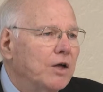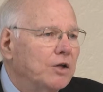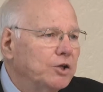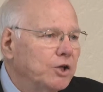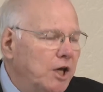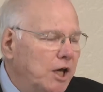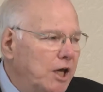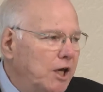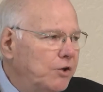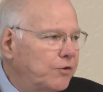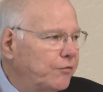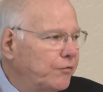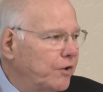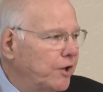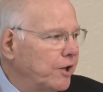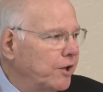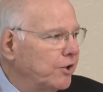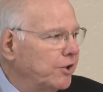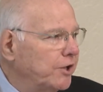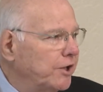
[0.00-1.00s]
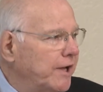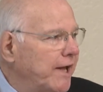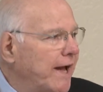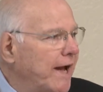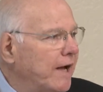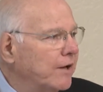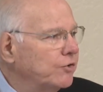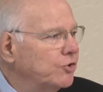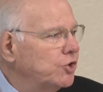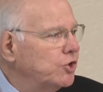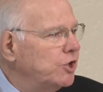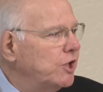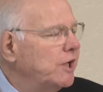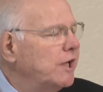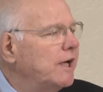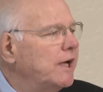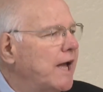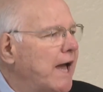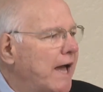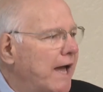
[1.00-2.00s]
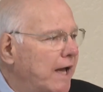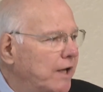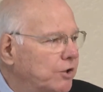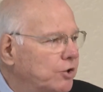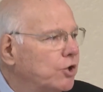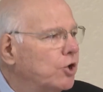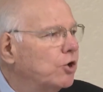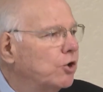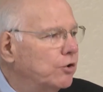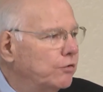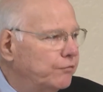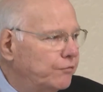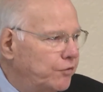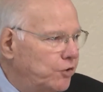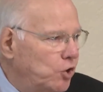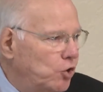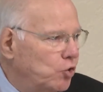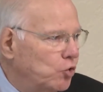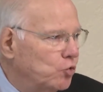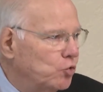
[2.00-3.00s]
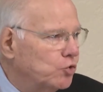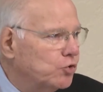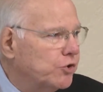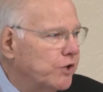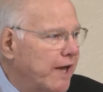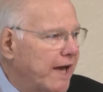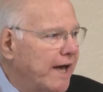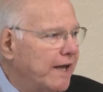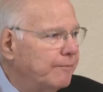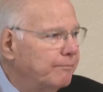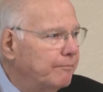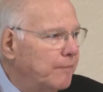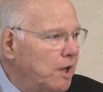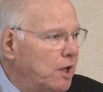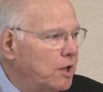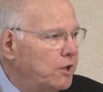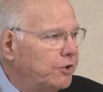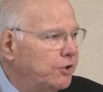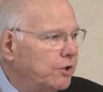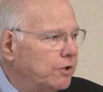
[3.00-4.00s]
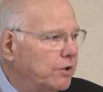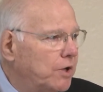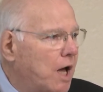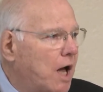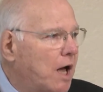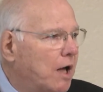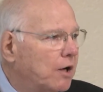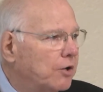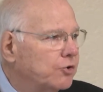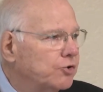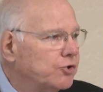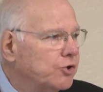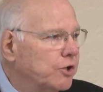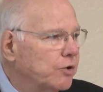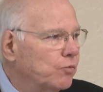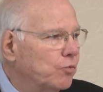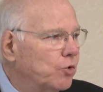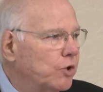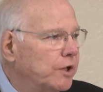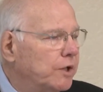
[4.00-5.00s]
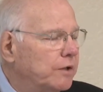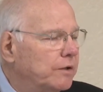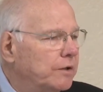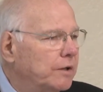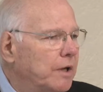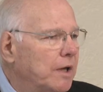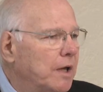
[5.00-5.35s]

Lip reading: Keith figured it out. She had confused that $1 million that we